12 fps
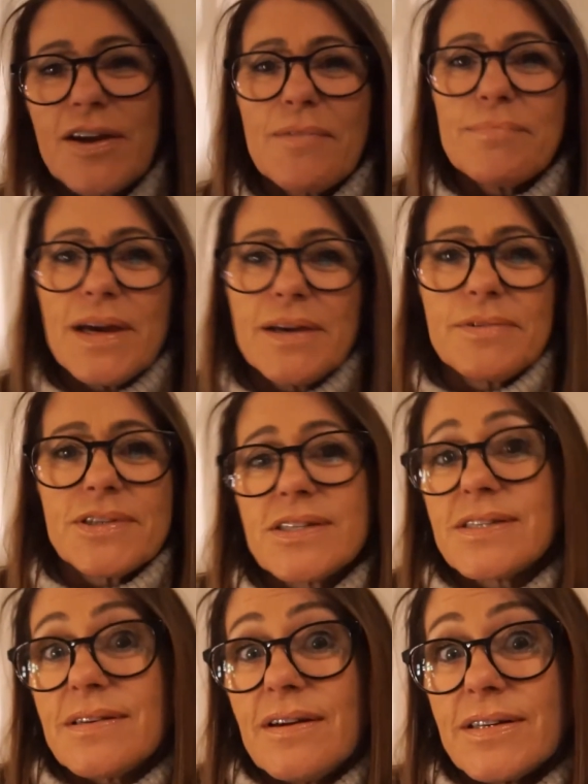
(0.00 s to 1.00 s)
on me, which
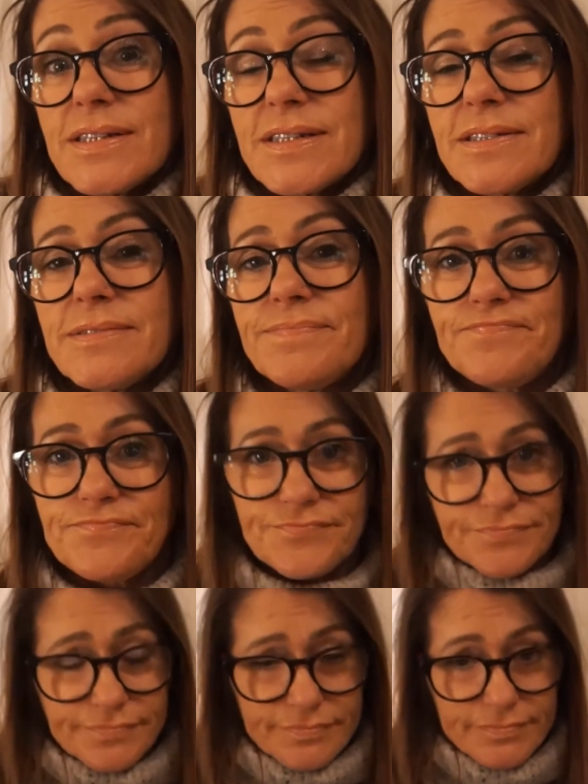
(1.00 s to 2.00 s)
isn't ideal.
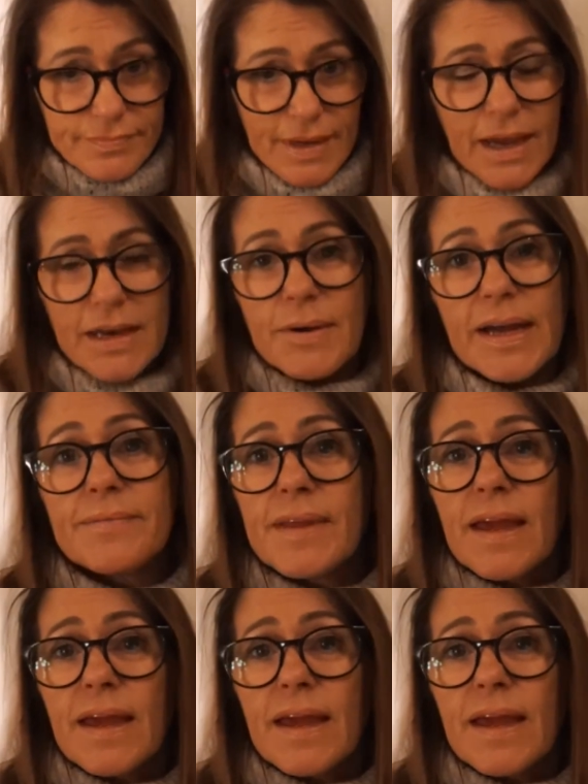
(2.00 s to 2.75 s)
Anyway,